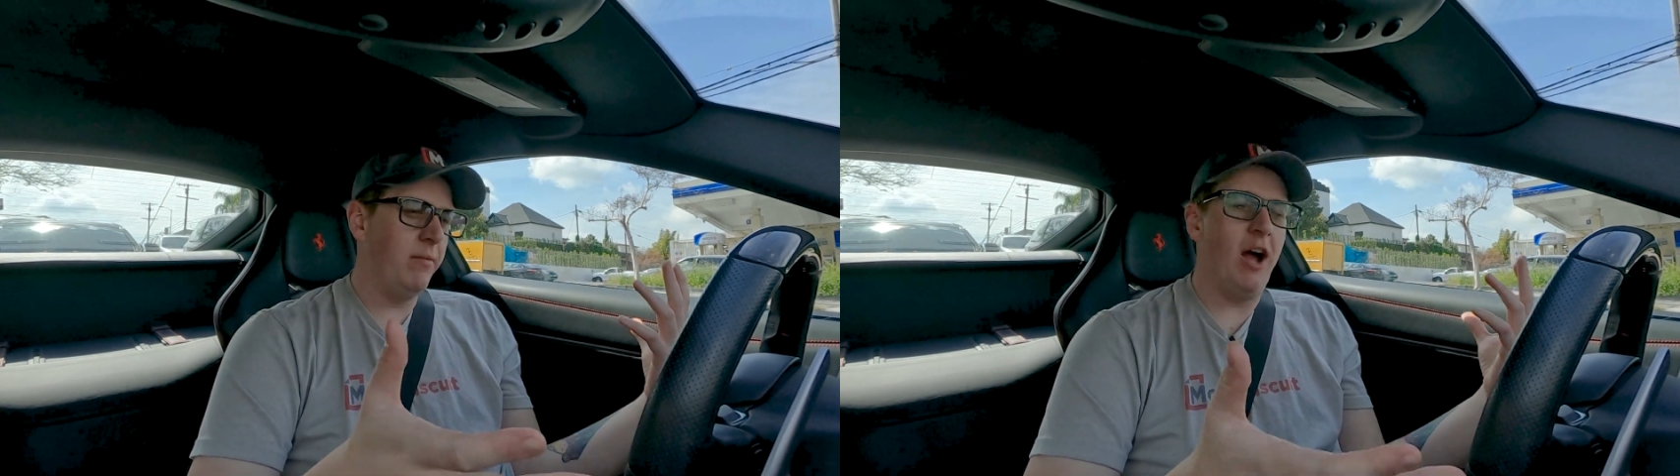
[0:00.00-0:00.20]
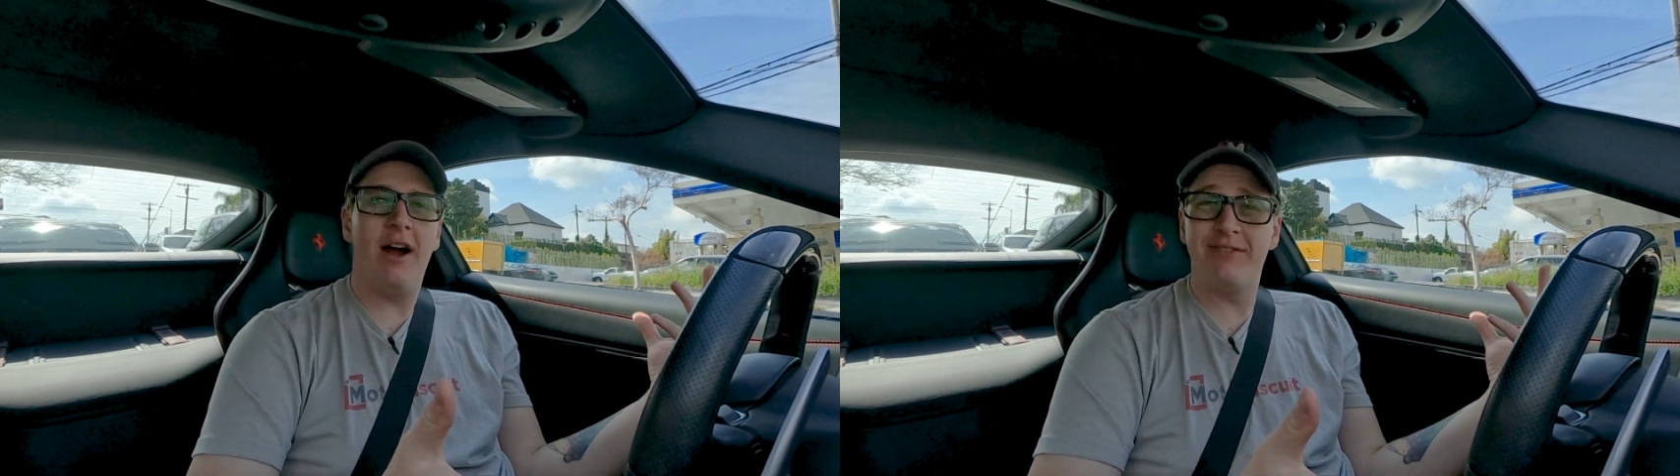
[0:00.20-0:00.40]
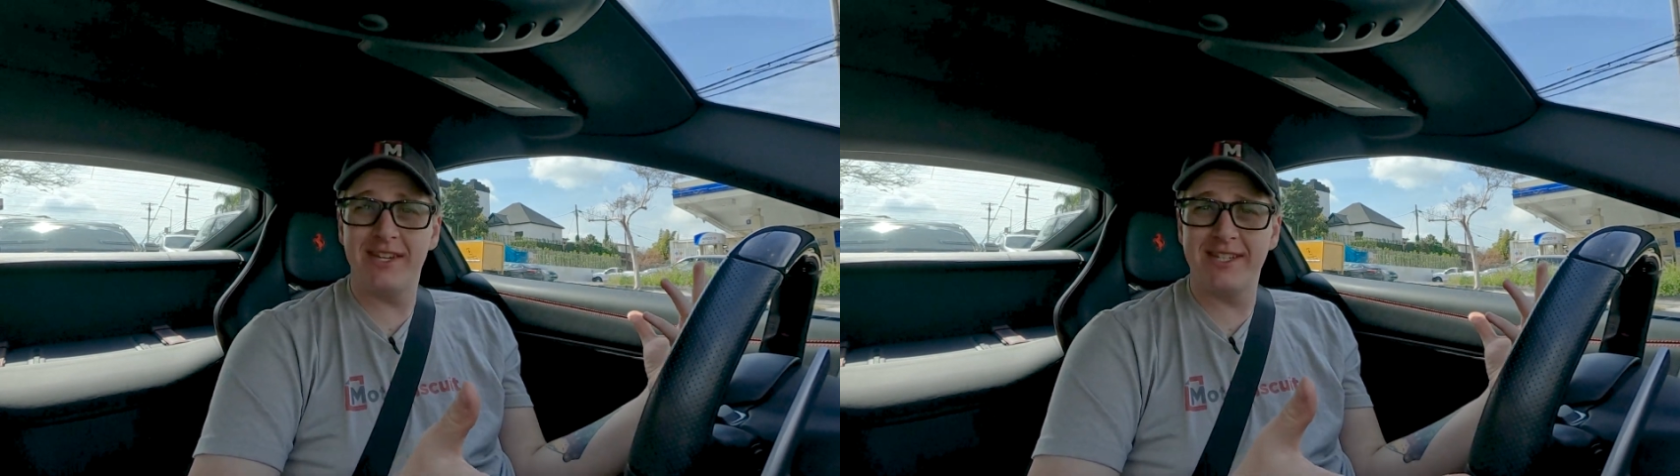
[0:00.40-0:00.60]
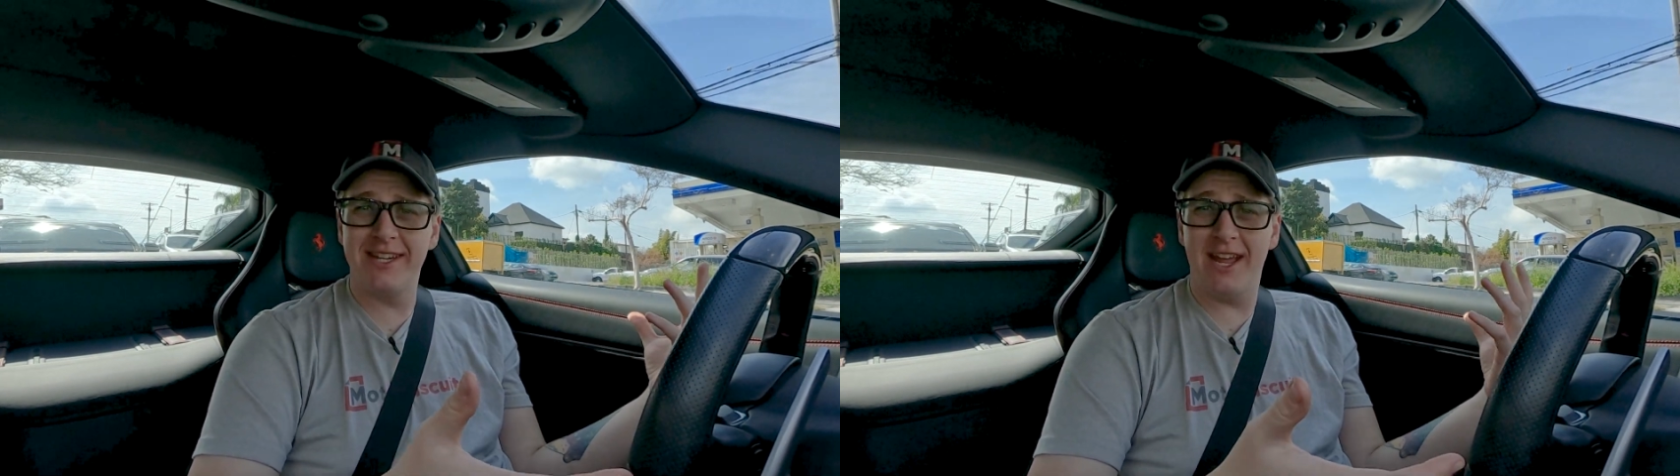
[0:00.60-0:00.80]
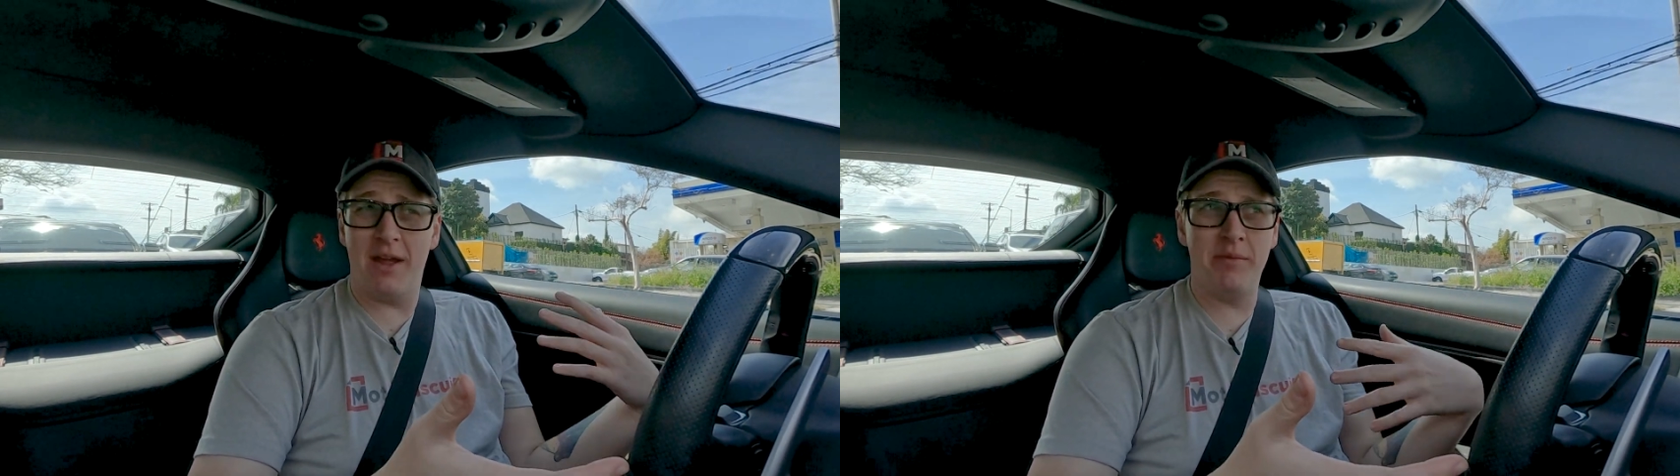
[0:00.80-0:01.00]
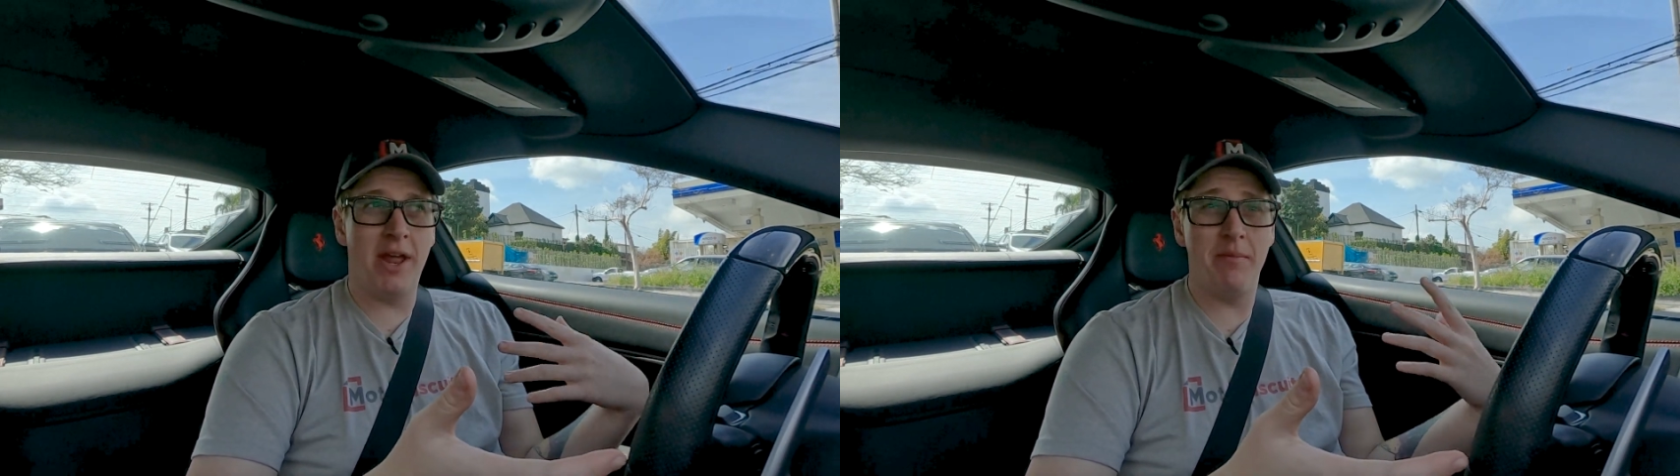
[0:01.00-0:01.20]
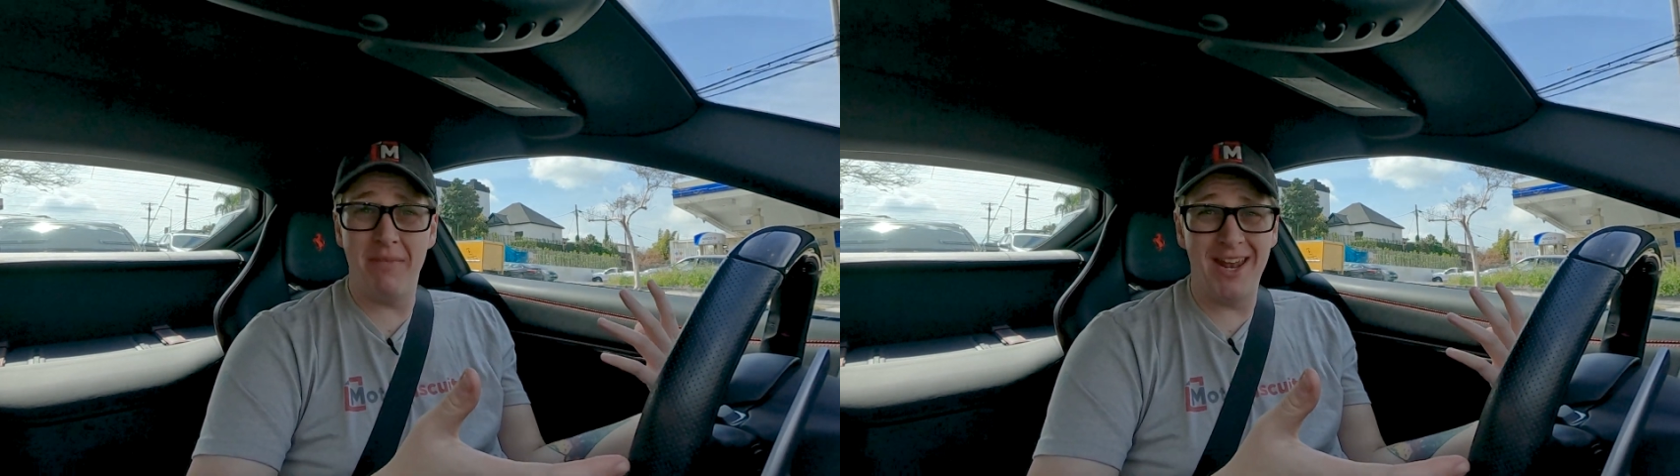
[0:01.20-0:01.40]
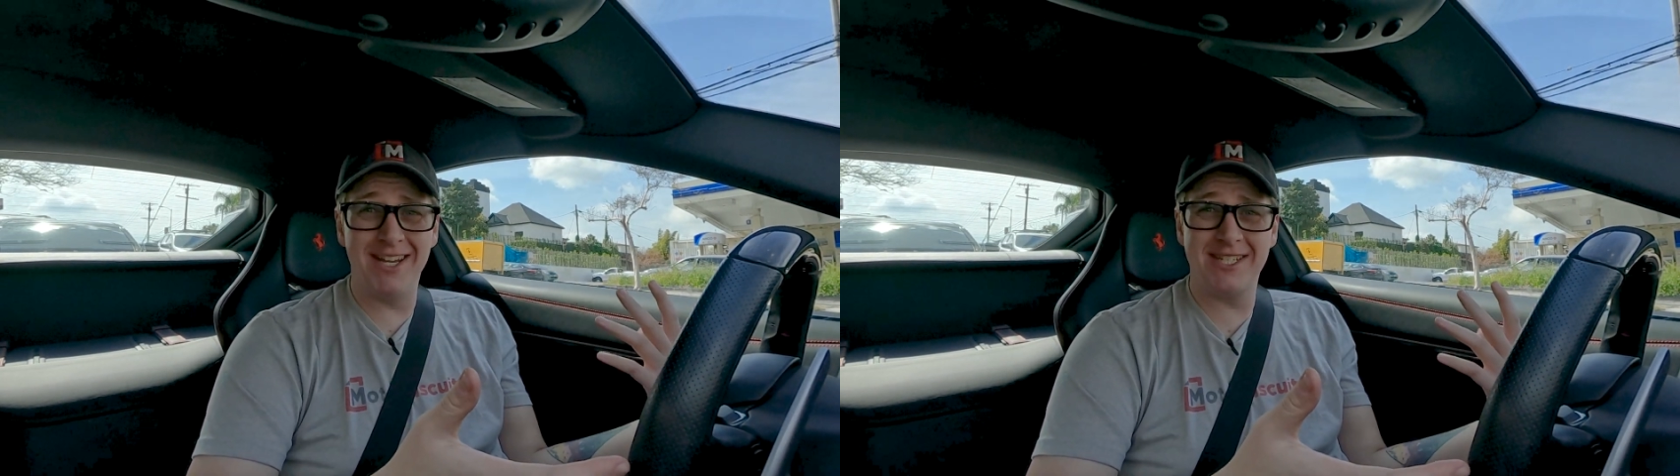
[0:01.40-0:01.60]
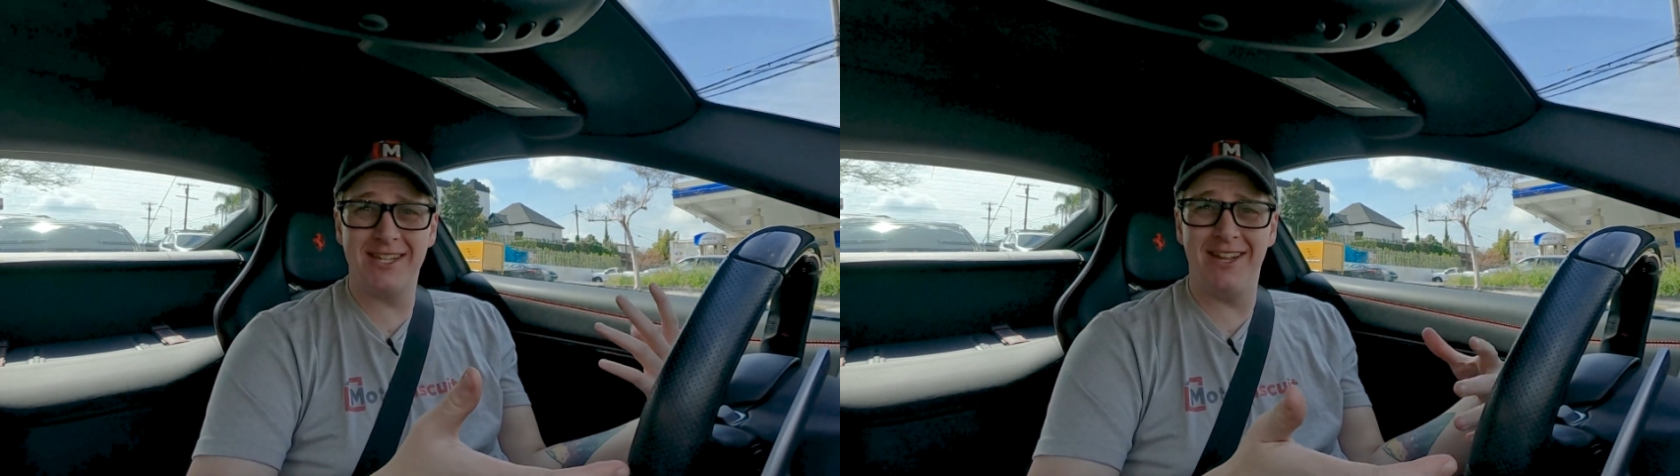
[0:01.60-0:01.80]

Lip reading: Obviously, I'm not a menace